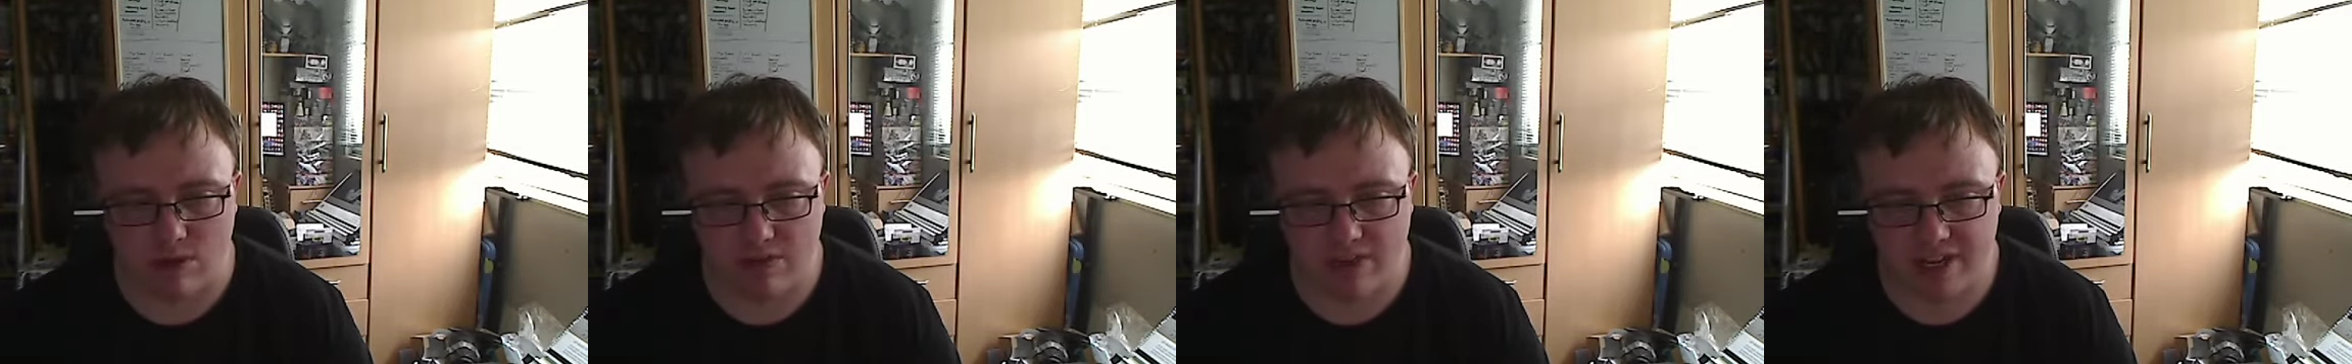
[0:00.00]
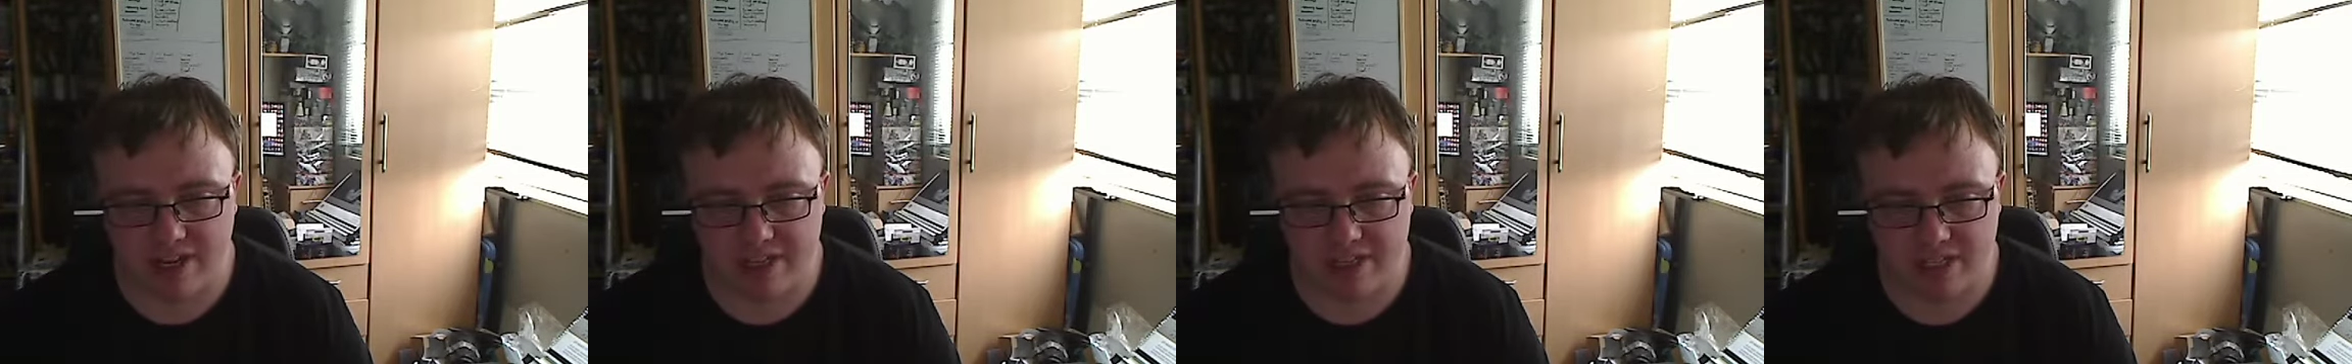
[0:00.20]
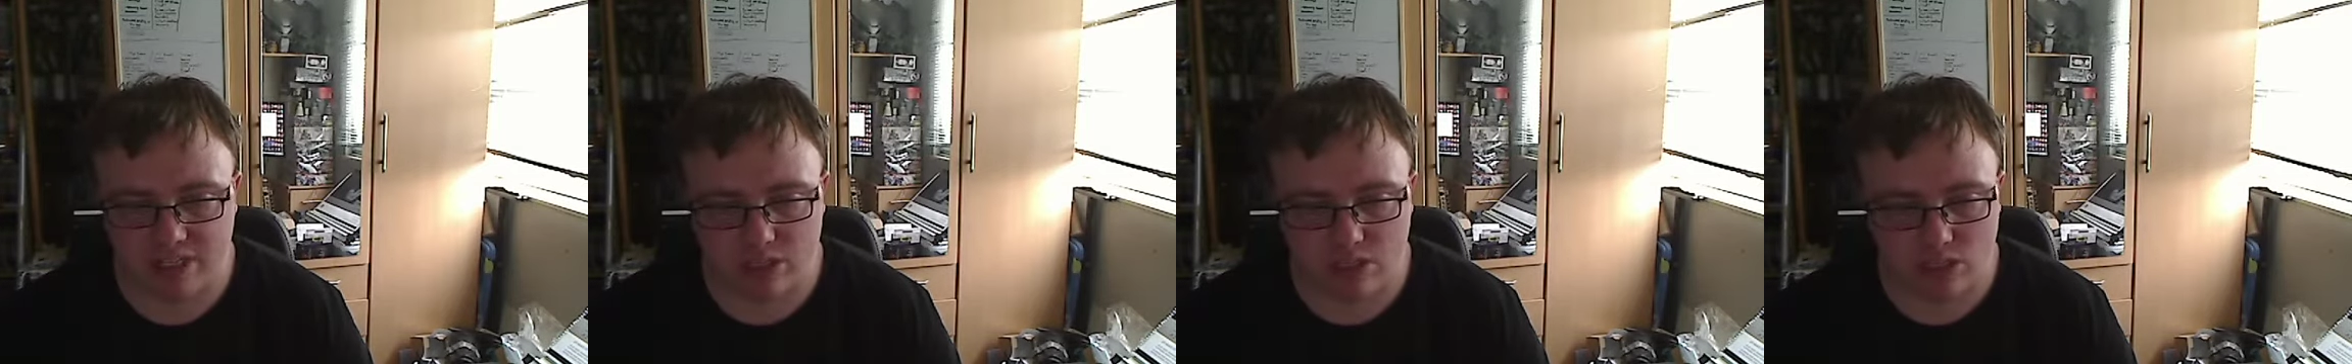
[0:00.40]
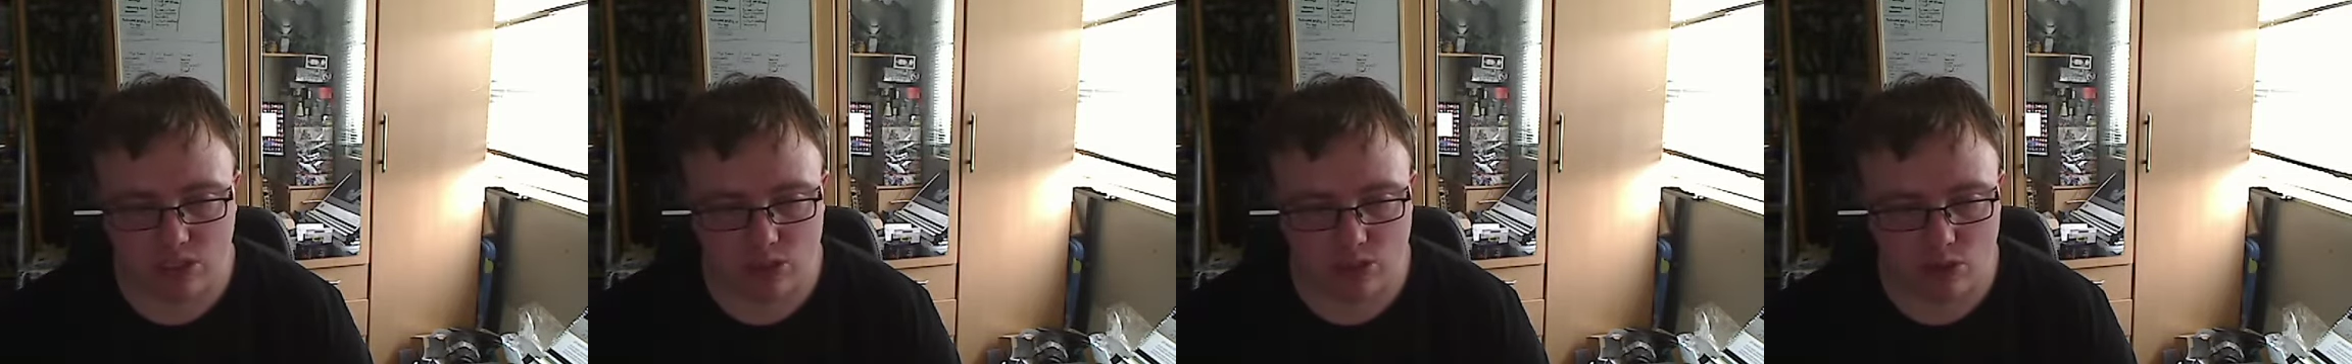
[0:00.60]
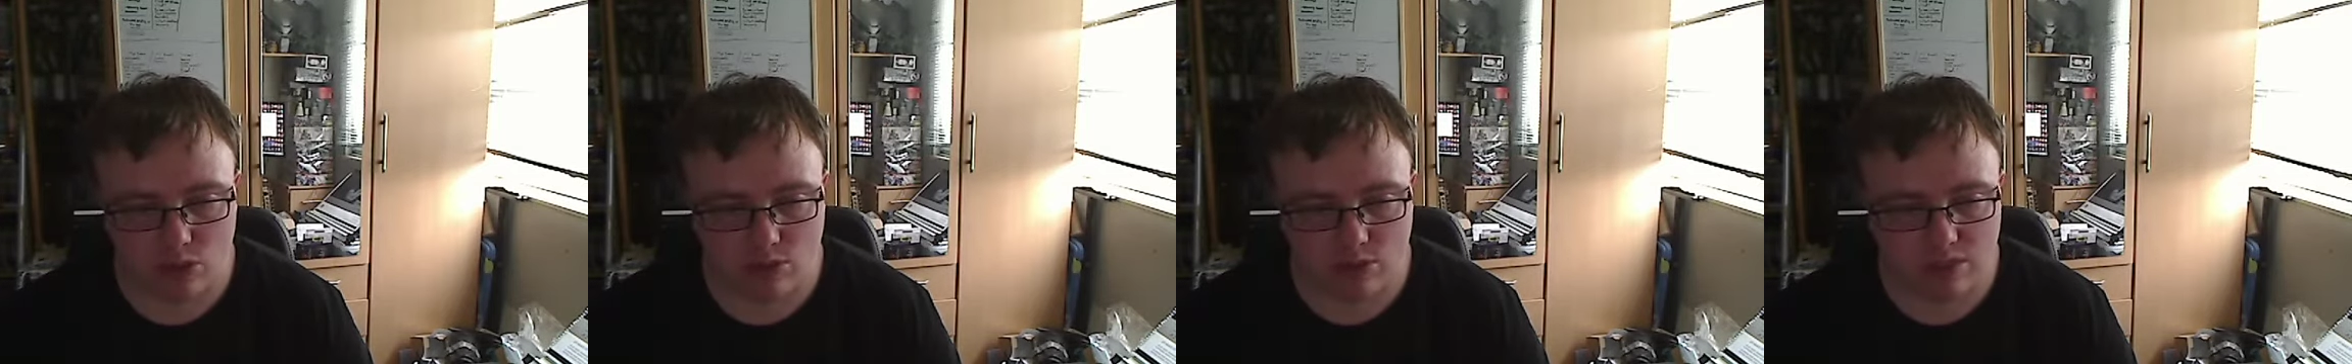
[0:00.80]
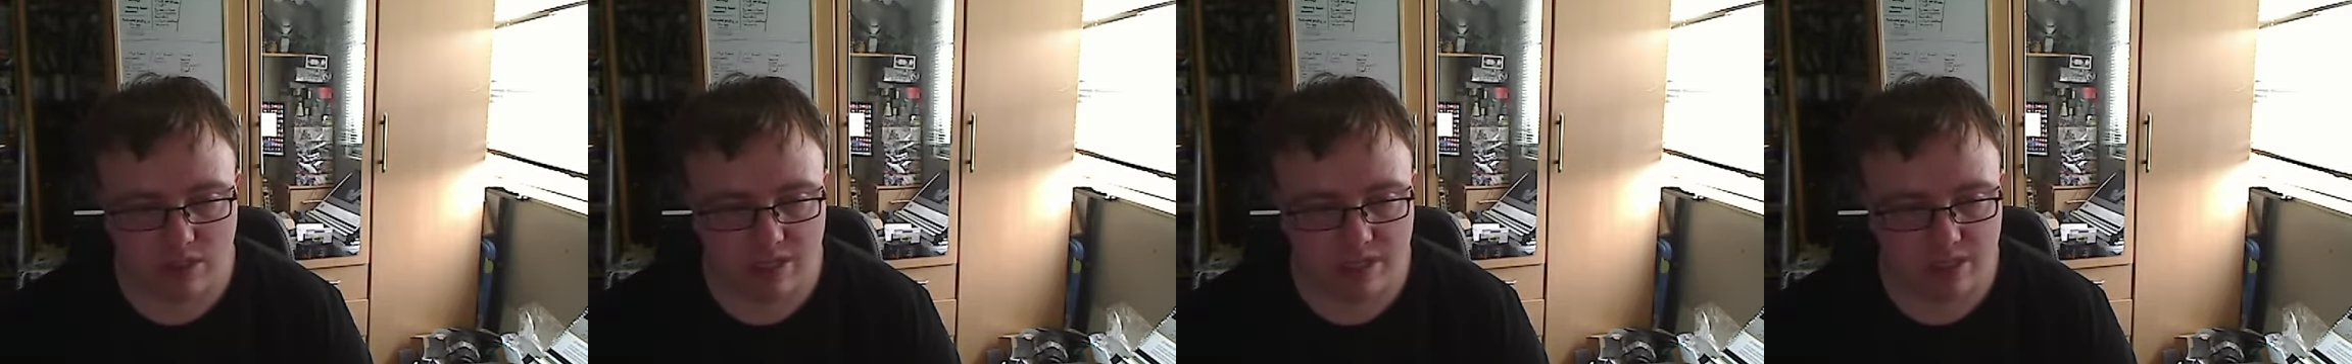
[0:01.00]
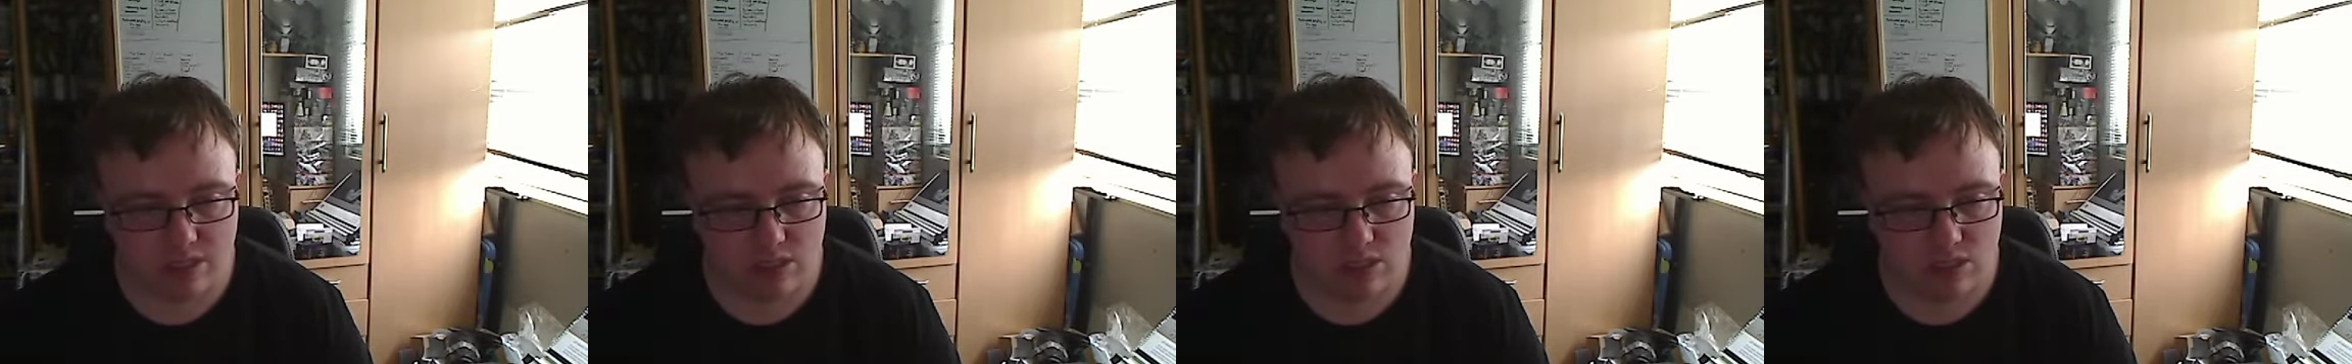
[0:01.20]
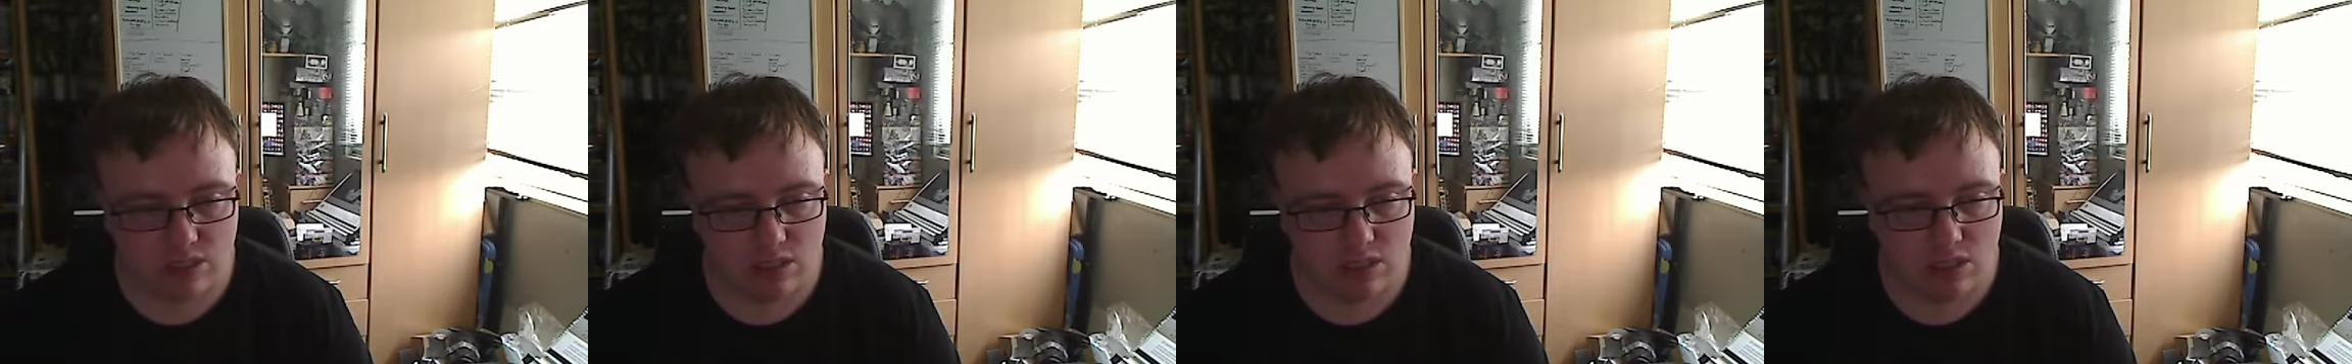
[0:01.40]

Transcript: of editing to do with it,